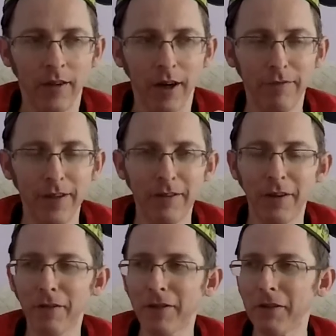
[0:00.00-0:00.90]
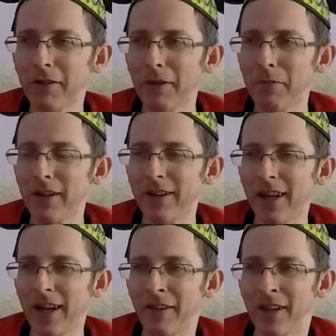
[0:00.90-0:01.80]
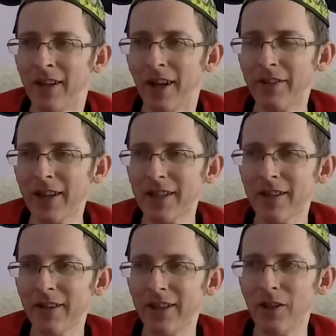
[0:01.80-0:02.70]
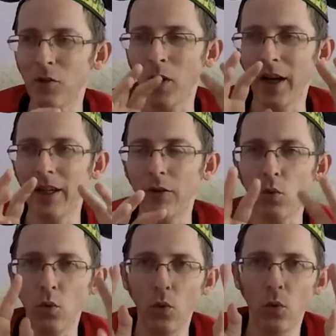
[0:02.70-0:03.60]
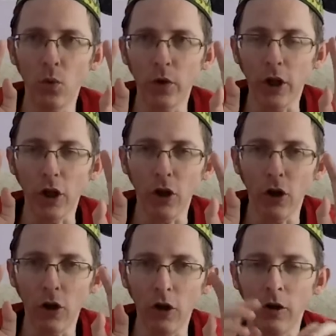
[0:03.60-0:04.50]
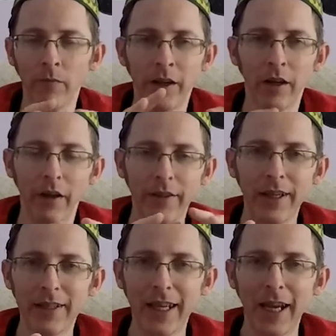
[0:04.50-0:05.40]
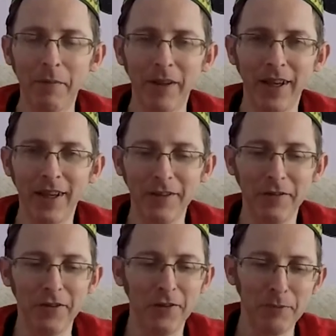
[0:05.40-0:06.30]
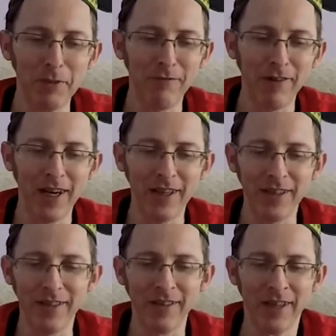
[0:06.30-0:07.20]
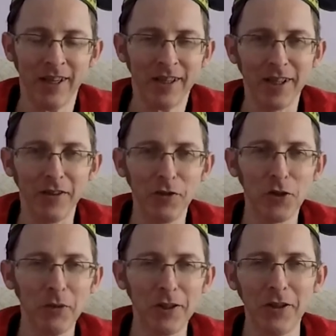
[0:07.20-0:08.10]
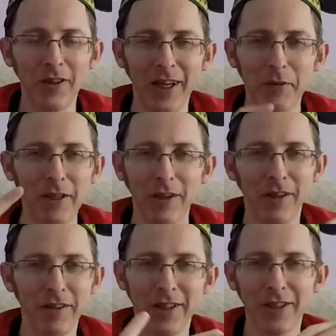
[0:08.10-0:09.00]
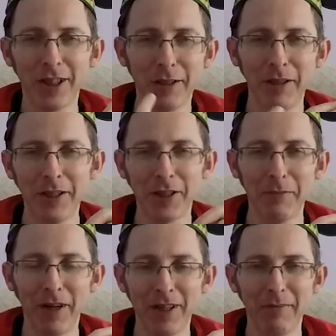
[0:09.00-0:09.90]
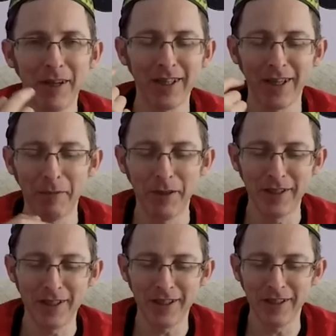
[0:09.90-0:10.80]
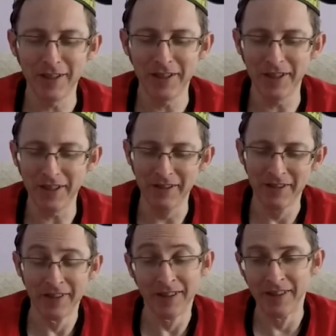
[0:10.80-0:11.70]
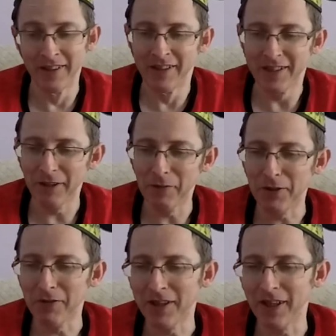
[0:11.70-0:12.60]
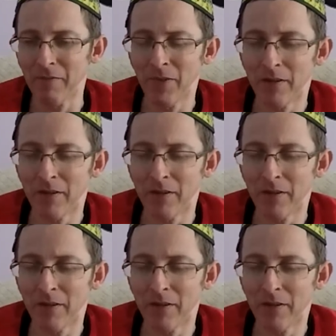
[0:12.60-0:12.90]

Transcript: I forget the name in there. I think it's like the little alien. Ooh, the claw. I think it's them, and you spin around. And so I'm not sure we'll do that because we don't like things that spin too much to make us go a bit dizzy and stick. So we shall see.